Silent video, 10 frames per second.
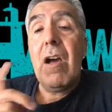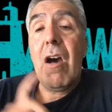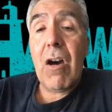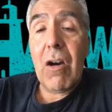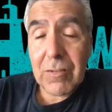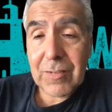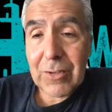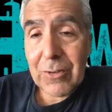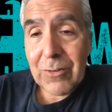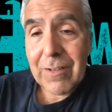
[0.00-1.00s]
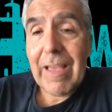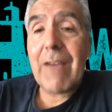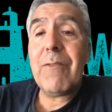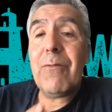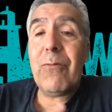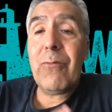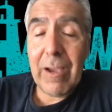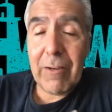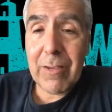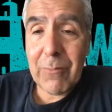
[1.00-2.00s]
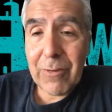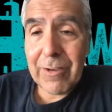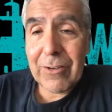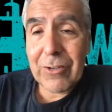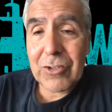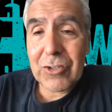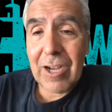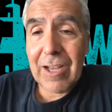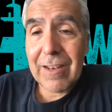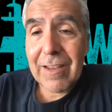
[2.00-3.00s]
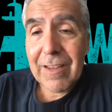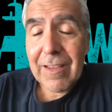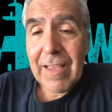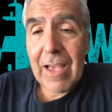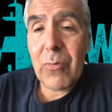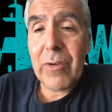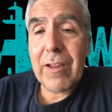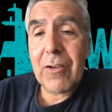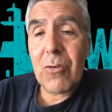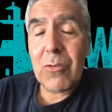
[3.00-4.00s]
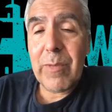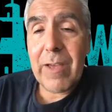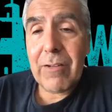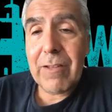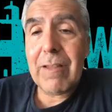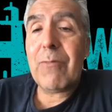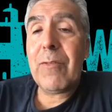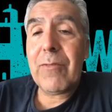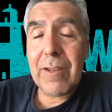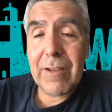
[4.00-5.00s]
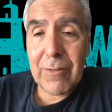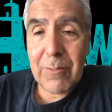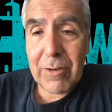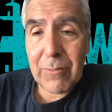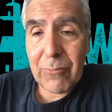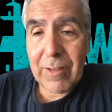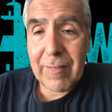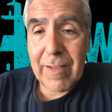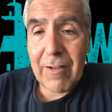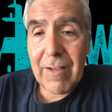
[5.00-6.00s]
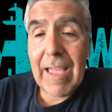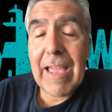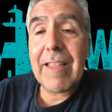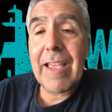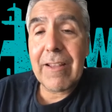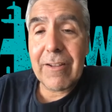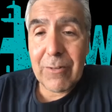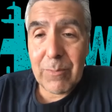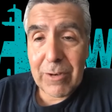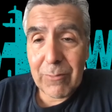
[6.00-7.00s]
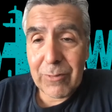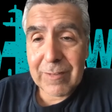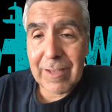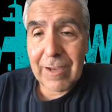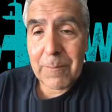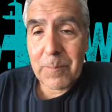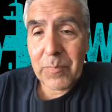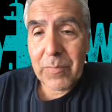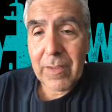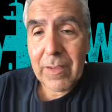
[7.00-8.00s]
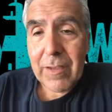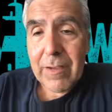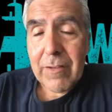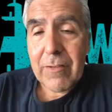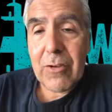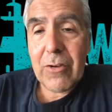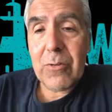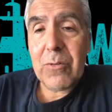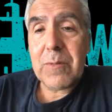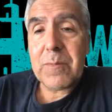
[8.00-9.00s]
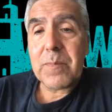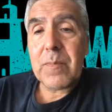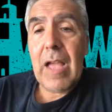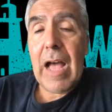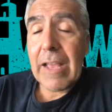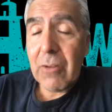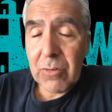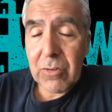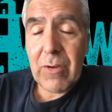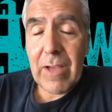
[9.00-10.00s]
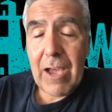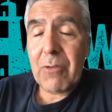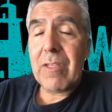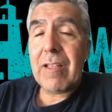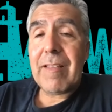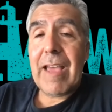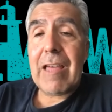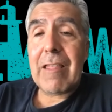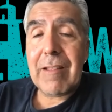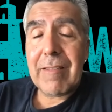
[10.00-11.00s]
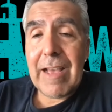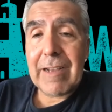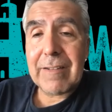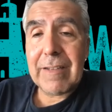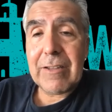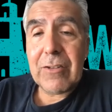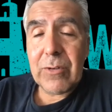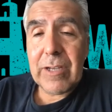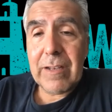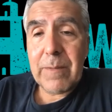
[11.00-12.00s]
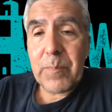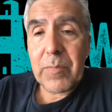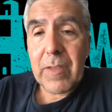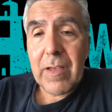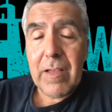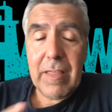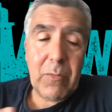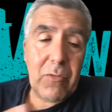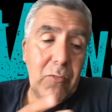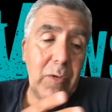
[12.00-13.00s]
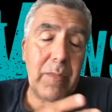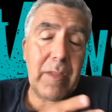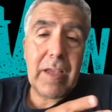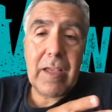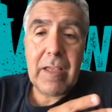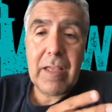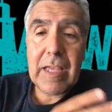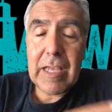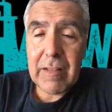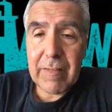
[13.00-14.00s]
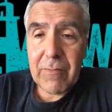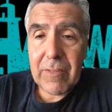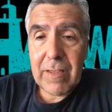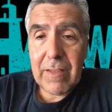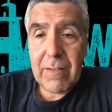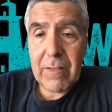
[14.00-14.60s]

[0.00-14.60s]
also have a very, very good shot at winning a gold medal in the 1500 meter freestyle and the 800 meter freestyle. So I don't know how these athletes actually do it. They will swim the heats of the